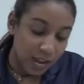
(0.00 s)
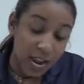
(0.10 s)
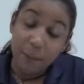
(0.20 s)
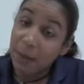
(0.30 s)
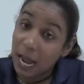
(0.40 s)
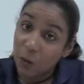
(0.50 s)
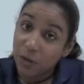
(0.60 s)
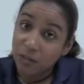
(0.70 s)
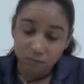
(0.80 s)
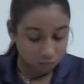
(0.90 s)

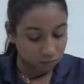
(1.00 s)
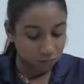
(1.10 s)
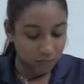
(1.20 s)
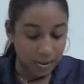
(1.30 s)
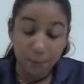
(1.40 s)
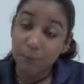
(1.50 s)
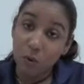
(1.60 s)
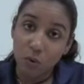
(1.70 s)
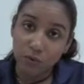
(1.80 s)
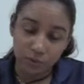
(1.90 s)
high-powered and
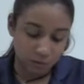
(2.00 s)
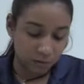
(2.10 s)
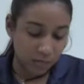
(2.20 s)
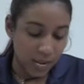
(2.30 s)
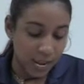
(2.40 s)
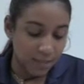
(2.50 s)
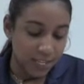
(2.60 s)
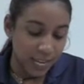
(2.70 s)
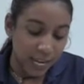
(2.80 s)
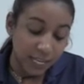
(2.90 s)
bold. And
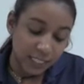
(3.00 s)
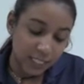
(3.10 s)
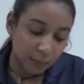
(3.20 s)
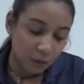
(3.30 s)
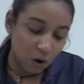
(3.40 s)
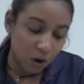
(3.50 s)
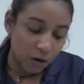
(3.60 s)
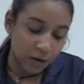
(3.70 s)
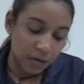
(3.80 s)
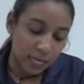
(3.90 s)
the antonyms
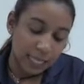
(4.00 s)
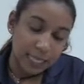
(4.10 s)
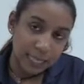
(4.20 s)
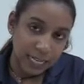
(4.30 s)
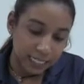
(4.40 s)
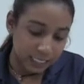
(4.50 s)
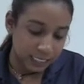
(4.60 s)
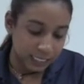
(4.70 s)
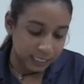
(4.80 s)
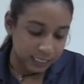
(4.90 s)
are
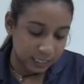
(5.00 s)
lazy.